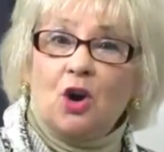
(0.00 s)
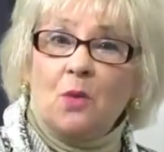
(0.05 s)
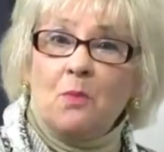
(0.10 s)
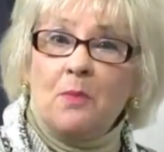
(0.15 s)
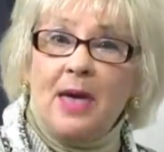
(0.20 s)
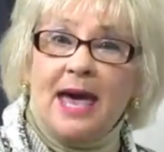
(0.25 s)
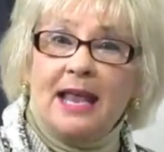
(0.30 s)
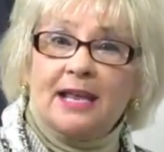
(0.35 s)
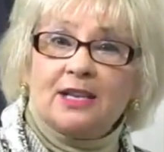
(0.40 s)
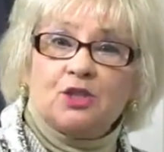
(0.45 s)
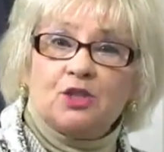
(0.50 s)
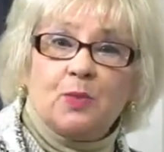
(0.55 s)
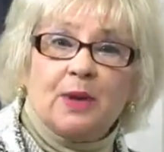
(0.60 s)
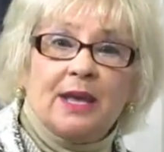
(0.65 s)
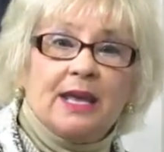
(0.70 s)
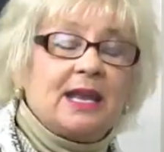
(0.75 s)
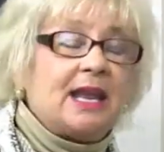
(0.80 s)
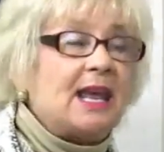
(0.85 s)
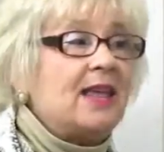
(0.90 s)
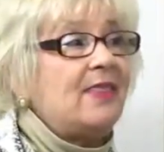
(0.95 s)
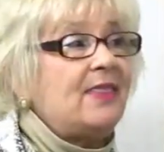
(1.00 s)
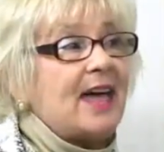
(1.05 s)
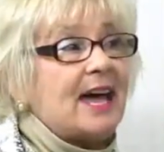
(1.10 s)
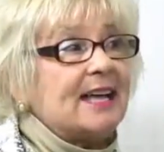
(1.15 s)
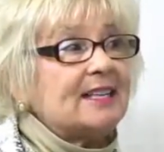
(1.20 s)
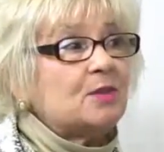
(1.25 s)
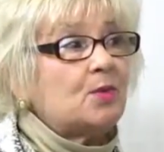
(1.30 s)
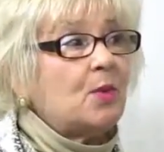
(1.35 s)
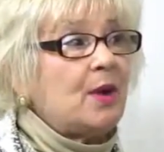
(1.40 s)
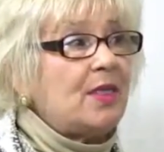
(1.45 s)
management, and
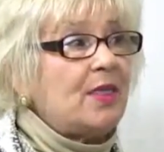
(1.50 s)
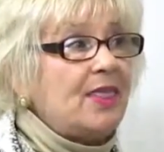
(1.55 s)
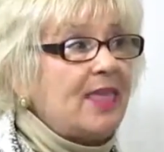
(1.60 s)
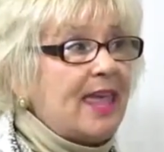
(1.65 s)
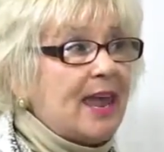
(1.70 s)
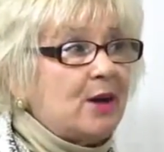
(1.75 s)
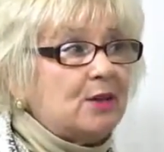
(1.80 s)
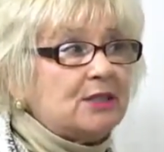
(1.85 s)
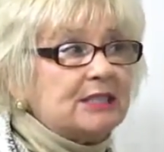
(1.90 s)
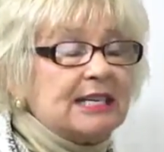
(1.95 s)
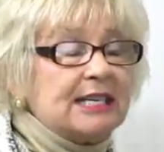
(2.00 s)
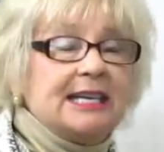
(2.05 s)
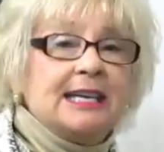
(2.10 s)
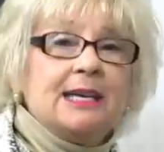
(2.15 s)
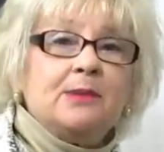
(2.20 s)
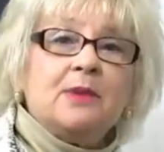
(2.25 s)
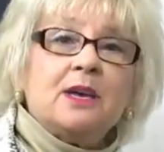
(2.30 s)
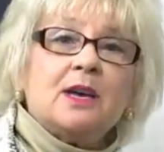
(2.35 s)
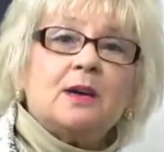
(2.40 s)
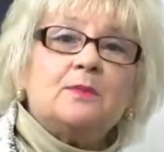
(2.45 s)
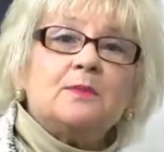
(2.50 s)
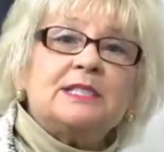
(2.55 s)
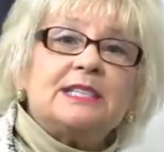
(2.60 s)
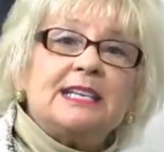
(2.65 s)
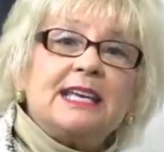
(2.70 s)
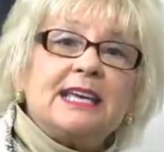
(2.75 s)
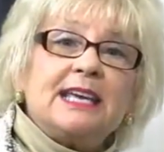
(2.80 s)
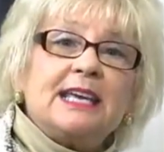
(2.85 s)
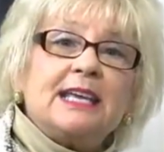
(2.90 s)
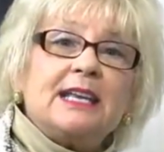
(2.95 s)
that's when their team comes
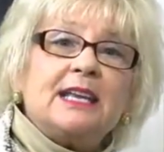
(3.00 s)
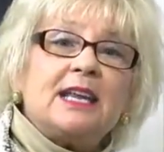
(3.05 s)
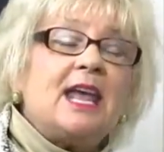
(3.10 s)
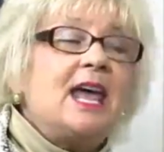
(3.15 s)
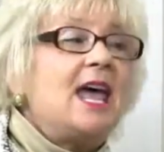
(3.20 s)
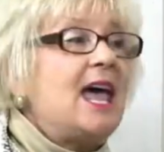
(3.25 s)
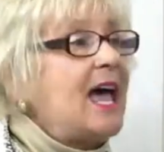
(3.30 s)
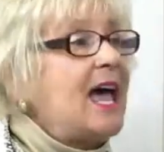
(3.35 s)
in